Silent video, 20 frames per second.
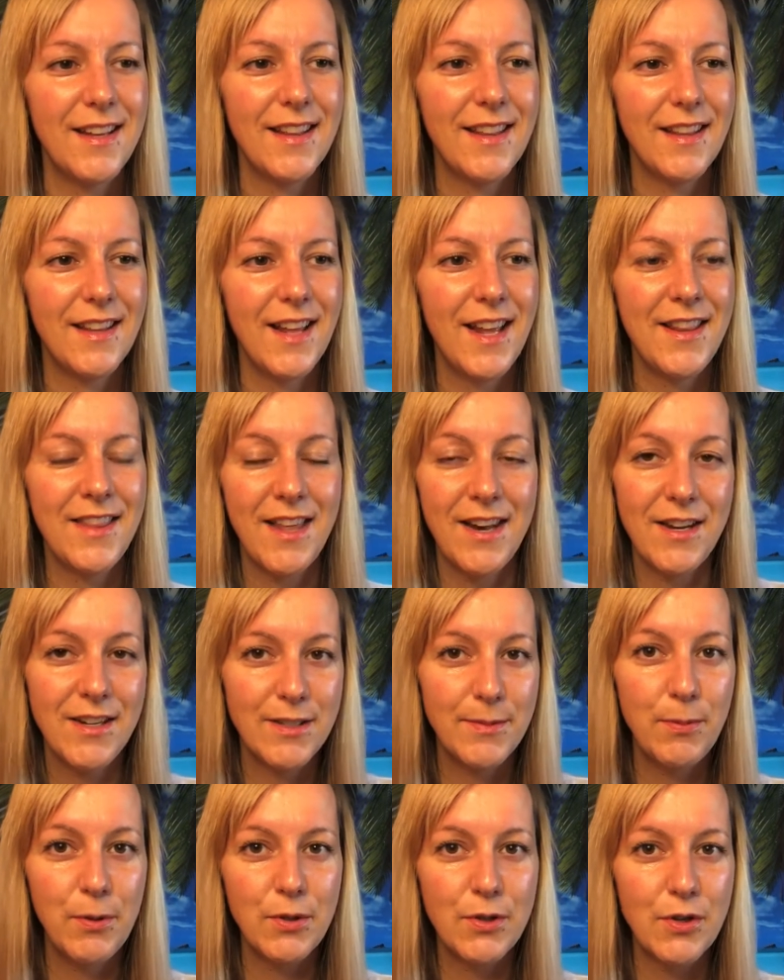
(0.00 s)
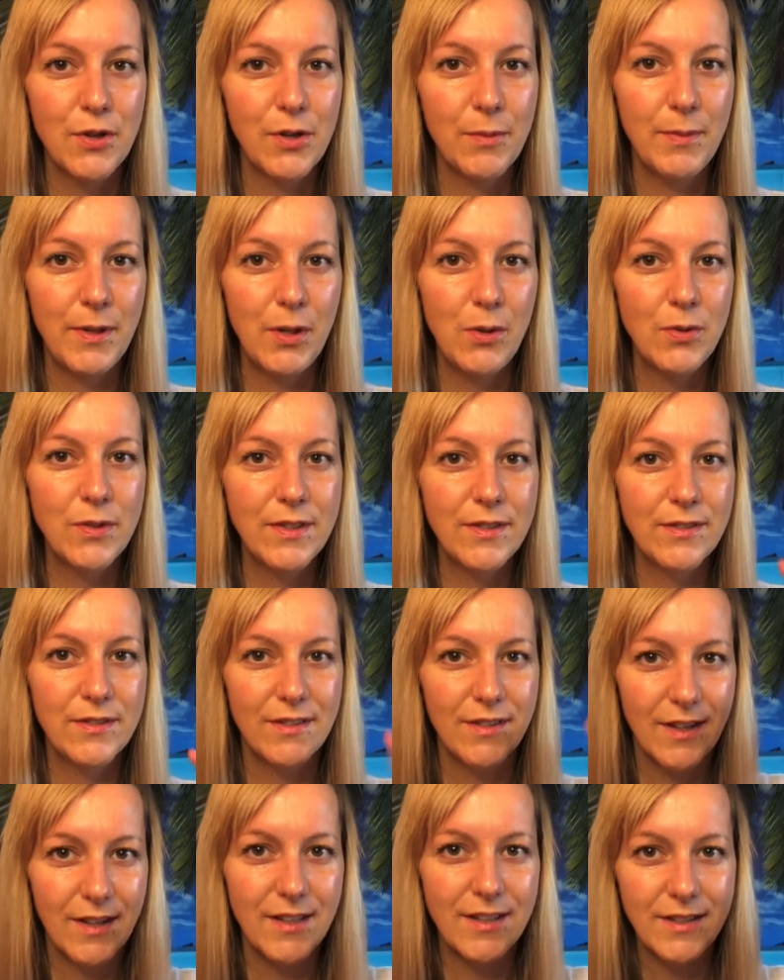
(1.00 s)
And then in spiritual abuse
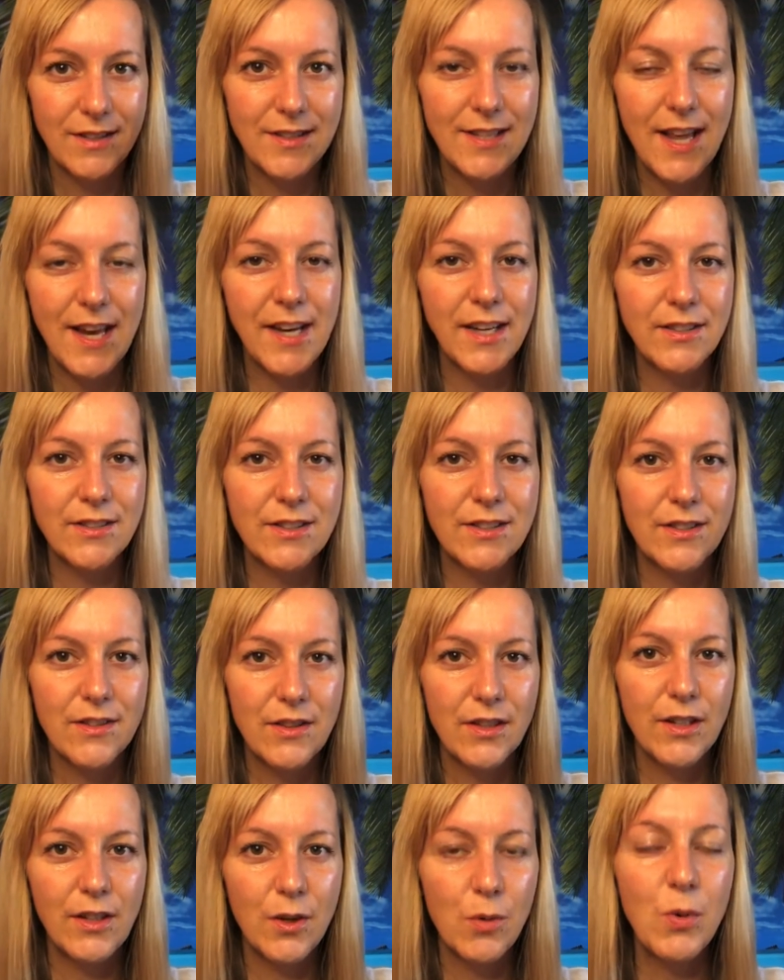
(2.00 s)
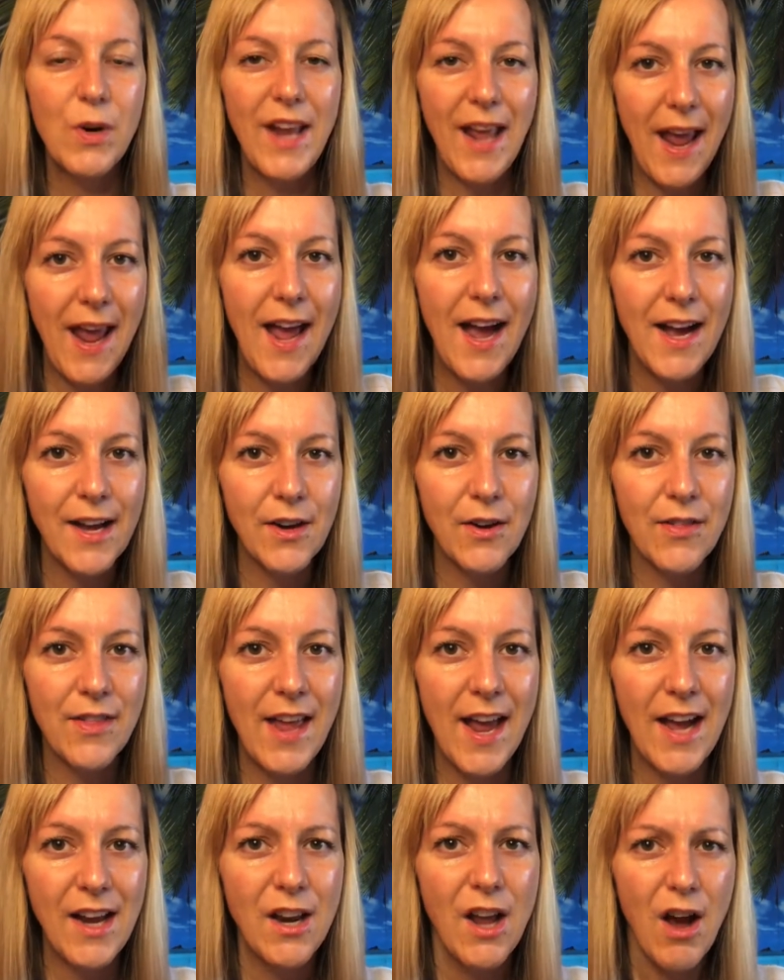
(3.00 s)
settings, you would add on
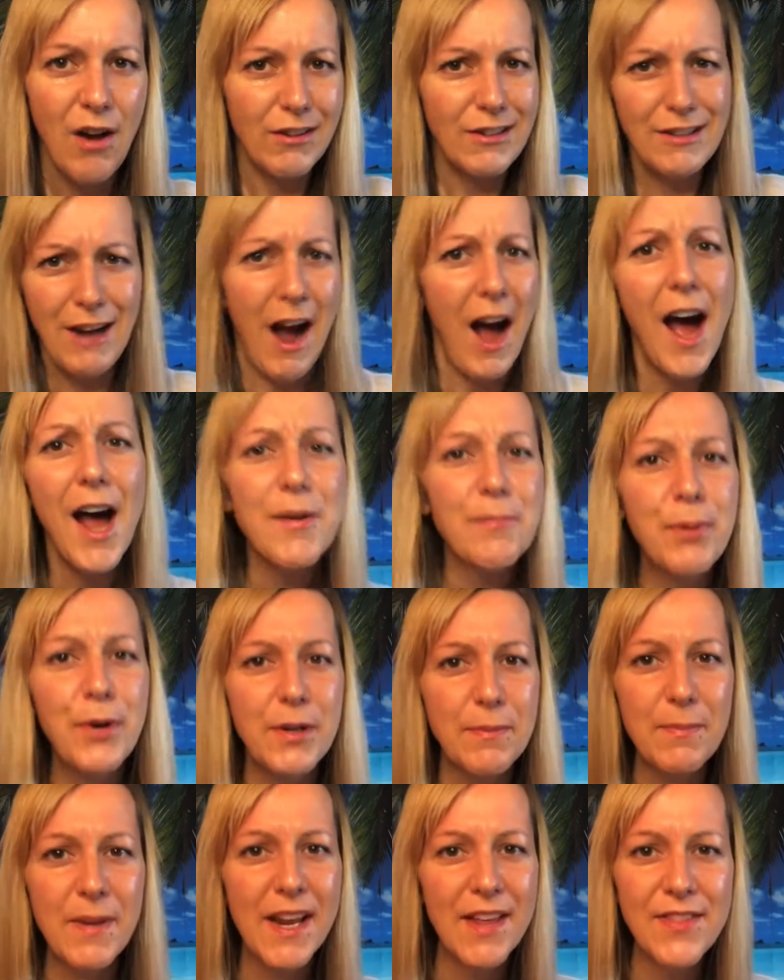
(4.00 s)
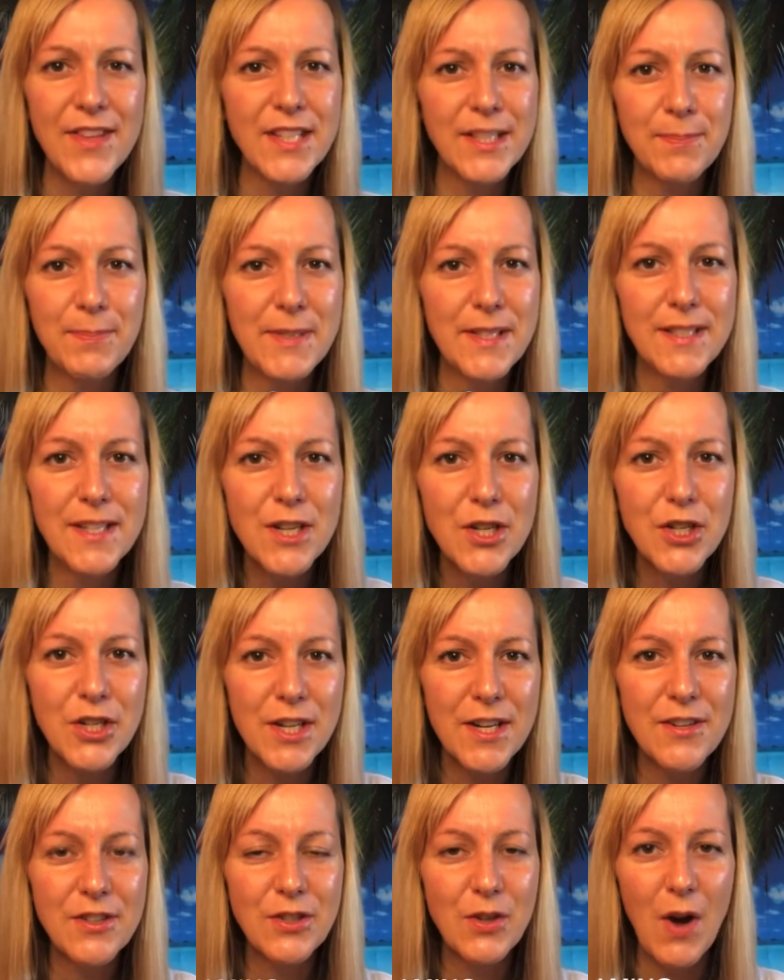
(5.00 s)
that, God put me in this
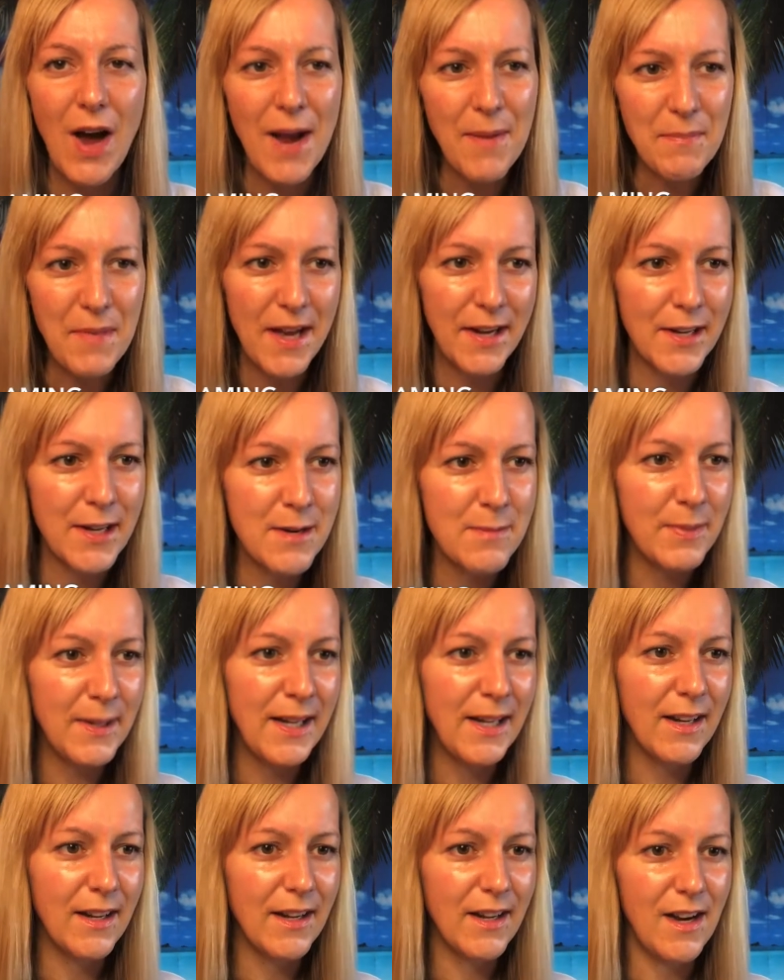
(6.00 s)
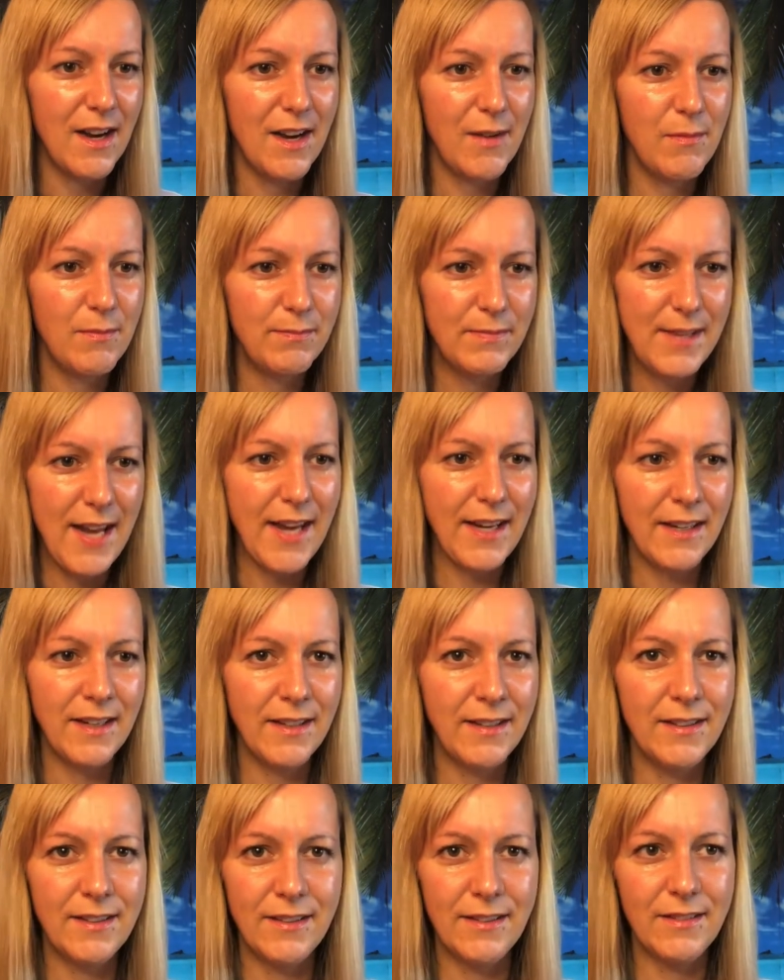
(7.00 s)
position, so I'm not going to be
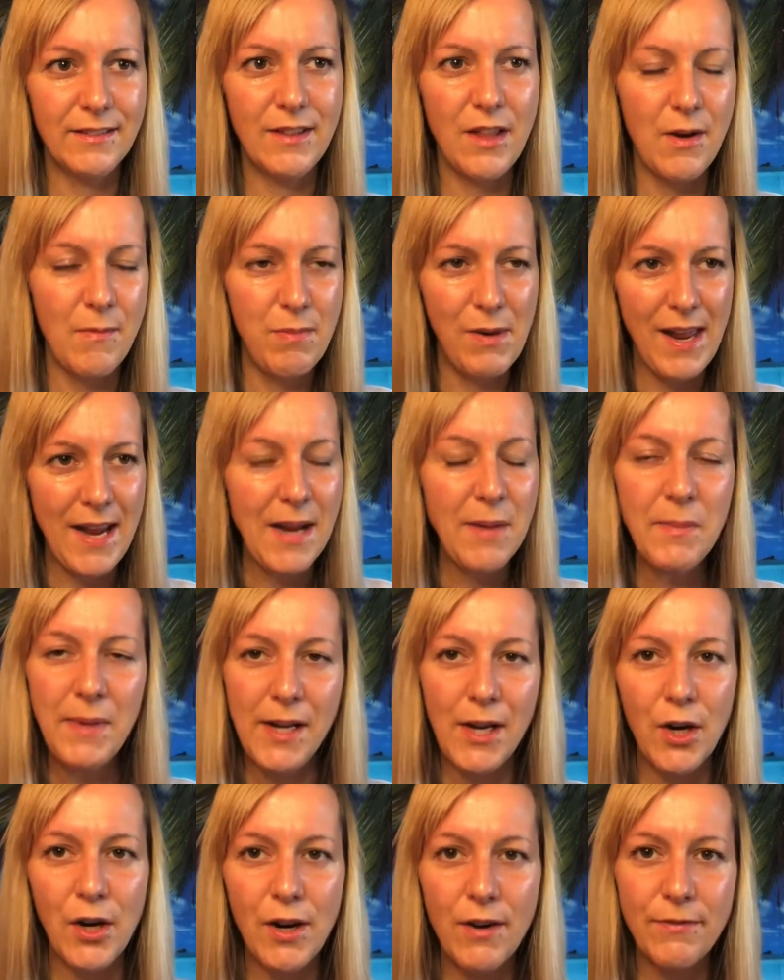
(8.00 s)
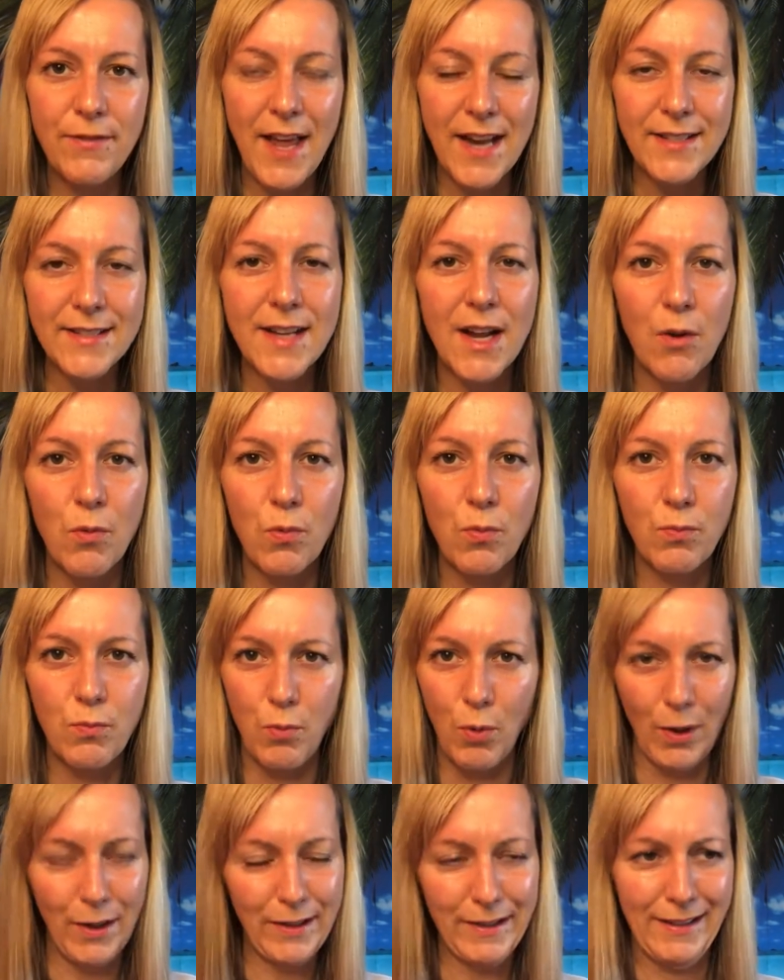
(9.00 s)
taking the blame here if that's not
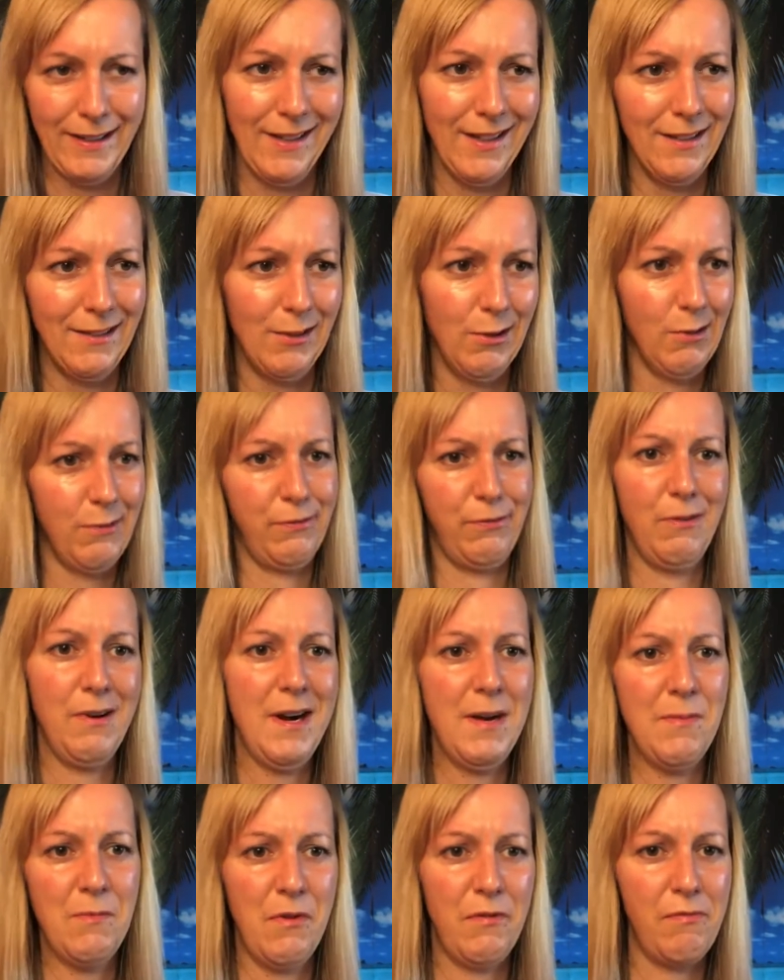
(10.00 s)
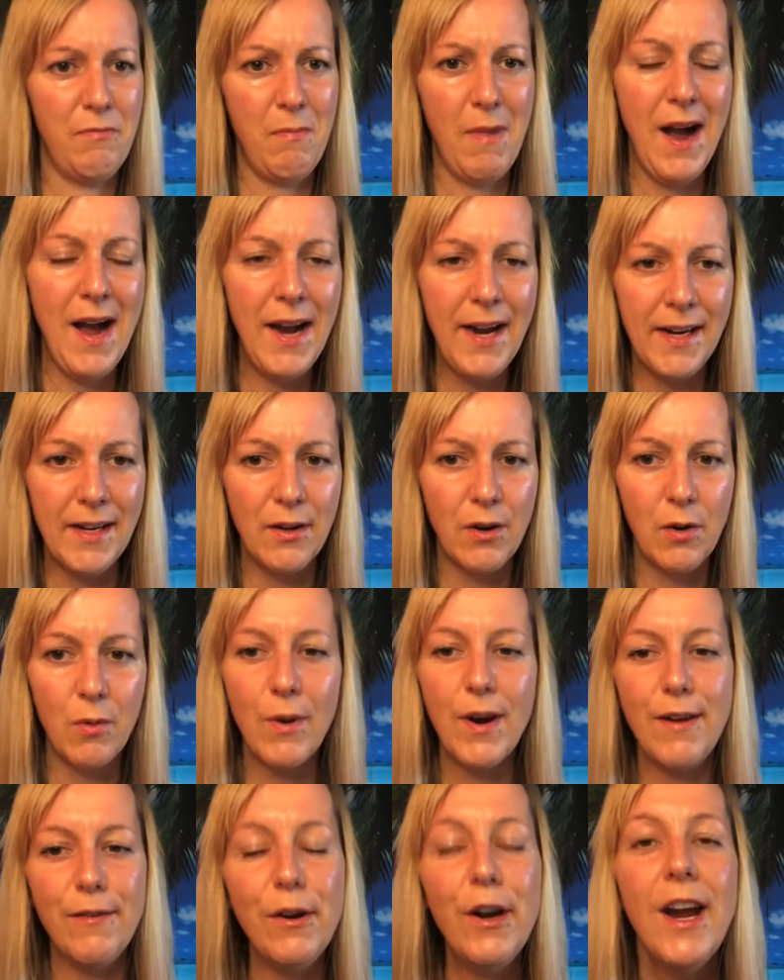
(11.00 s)
working in your frame of mind or
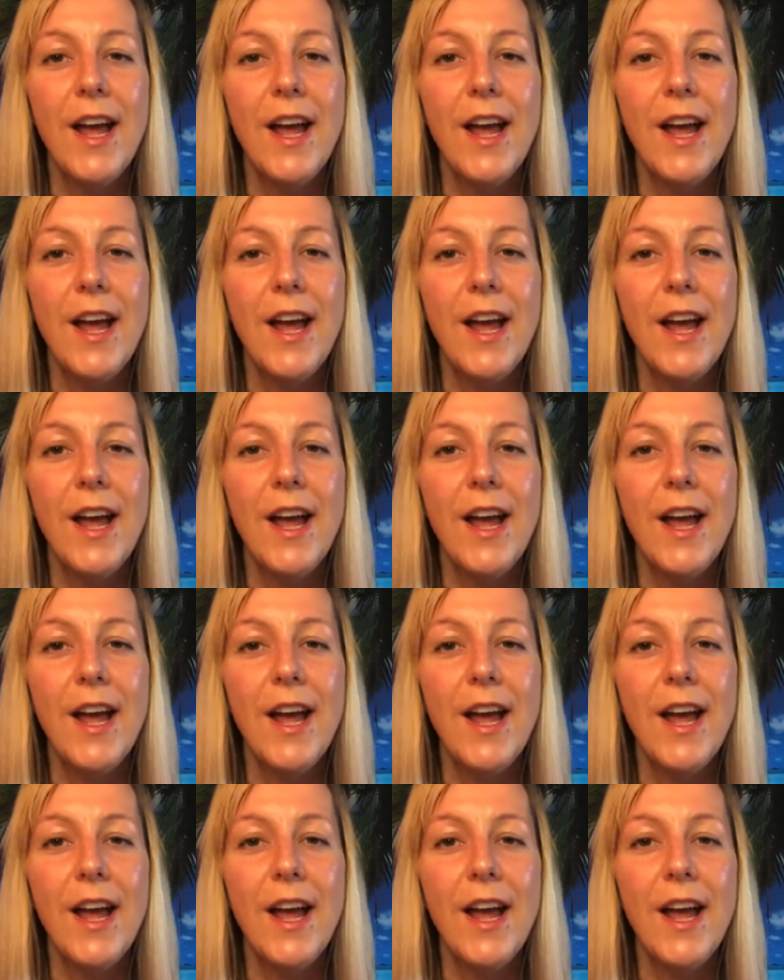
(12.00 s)
whatever.